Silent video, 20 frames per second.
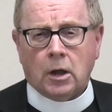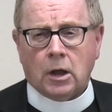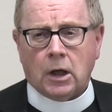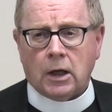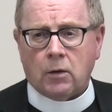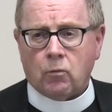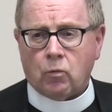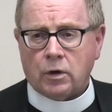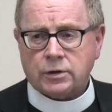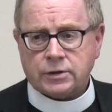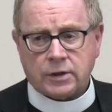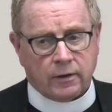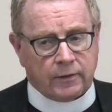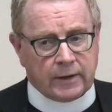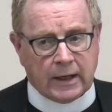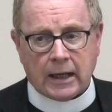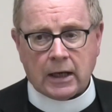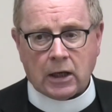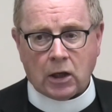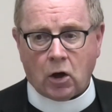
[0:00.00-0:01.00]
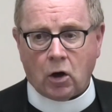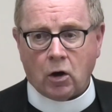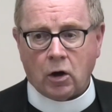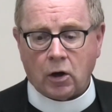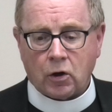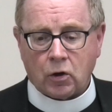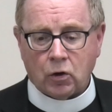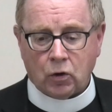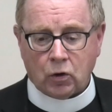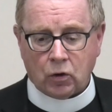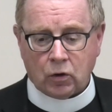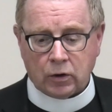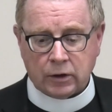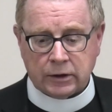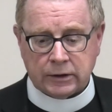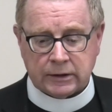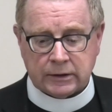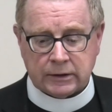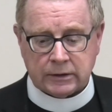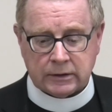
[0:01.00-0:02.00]
It wasn't that long ago,
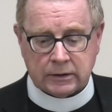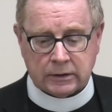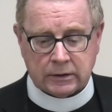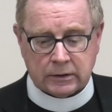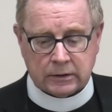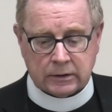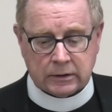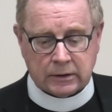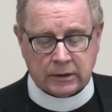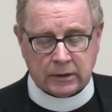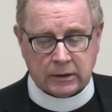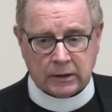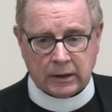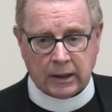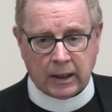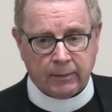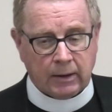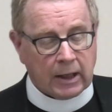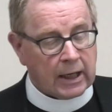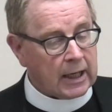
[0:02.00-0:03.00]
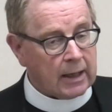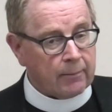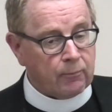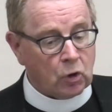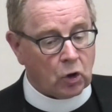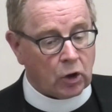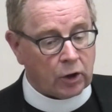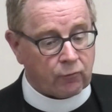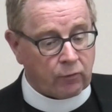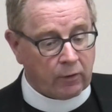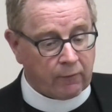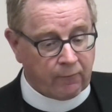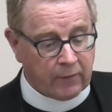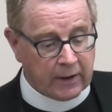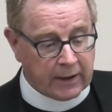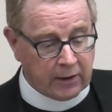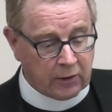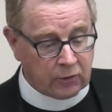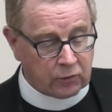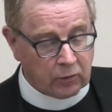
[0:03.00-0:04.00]
and I'm not
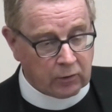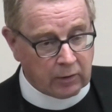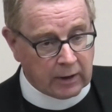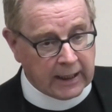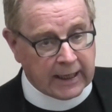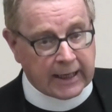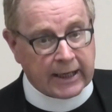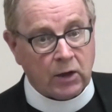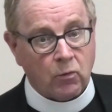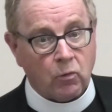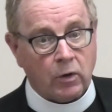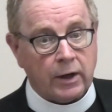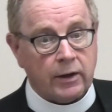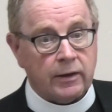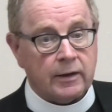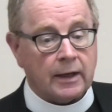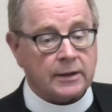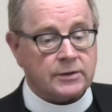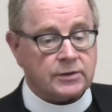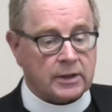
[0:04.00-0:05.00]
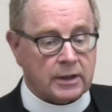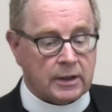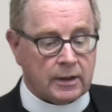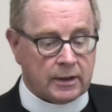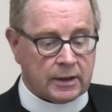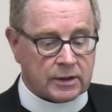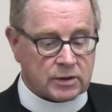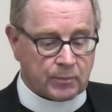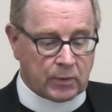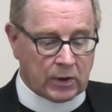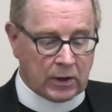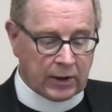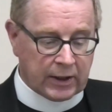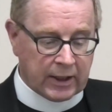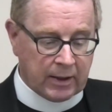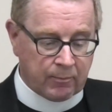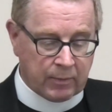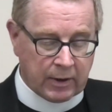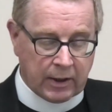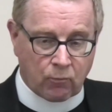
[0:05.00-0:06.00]
referring to anyone that's in this
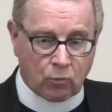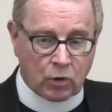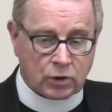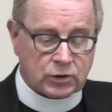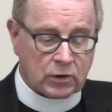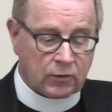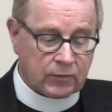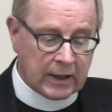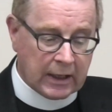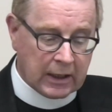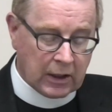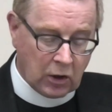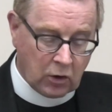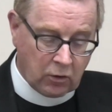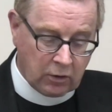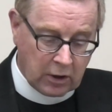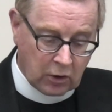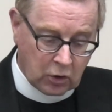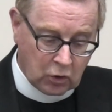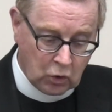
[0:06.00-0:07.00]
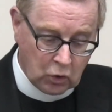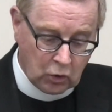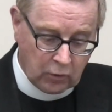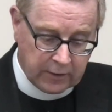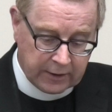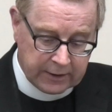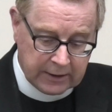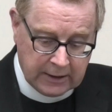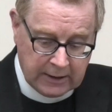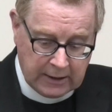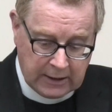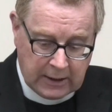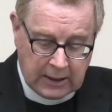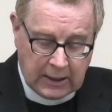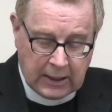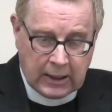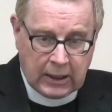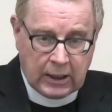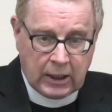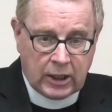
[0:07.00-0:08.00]
building, but it wasn't that long ago that
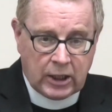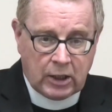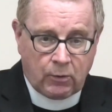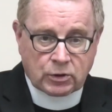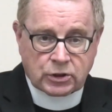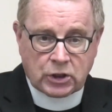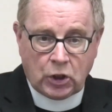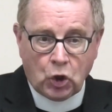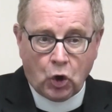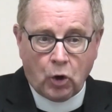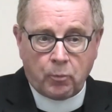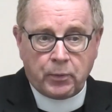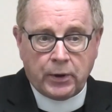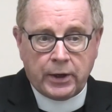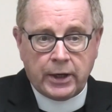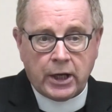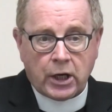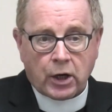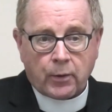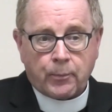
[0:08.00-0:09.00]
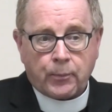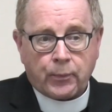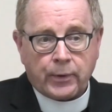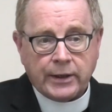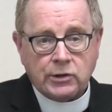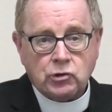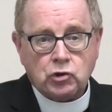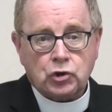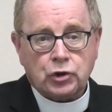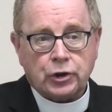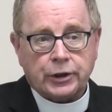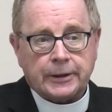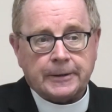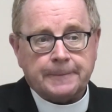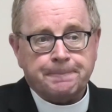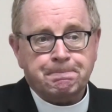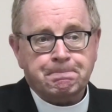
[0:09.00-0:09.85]
there was an open-air preacher